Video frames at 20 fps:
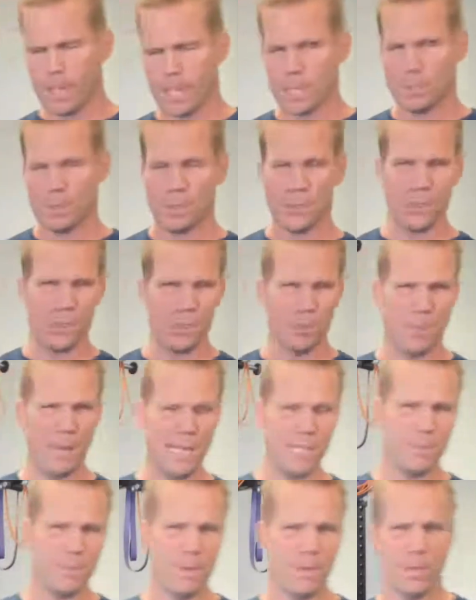especially in your
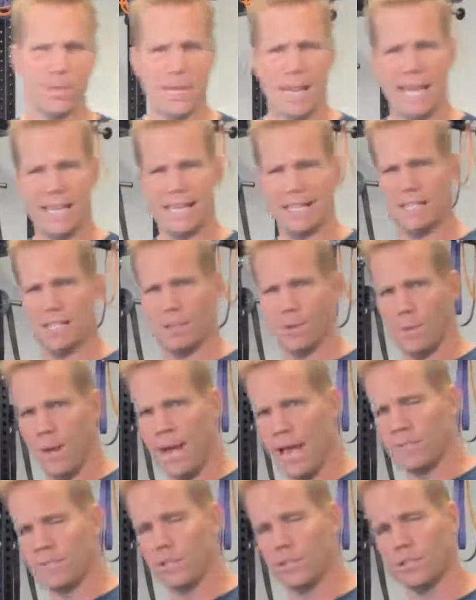basement, you can hang this in the
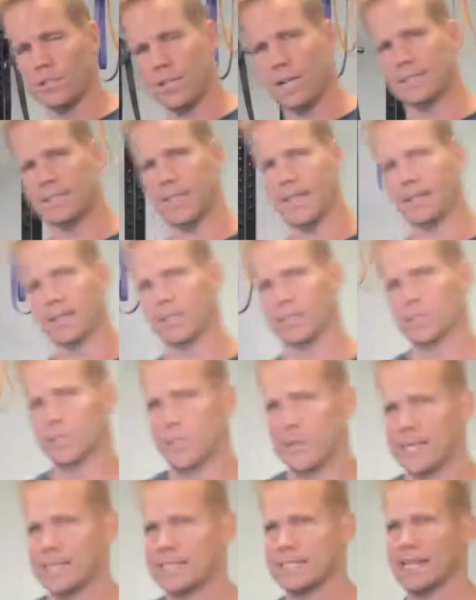rafters or outside on a
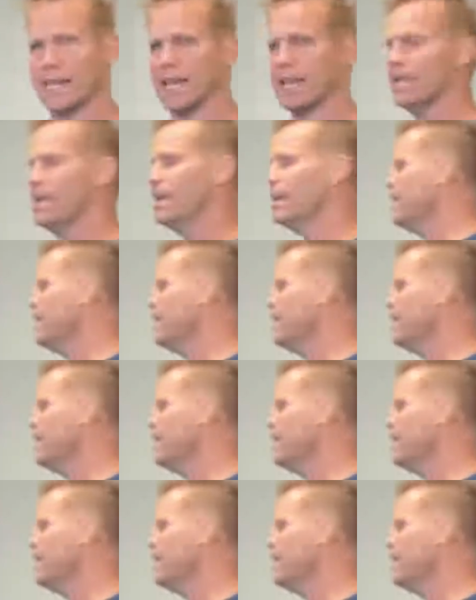swing set.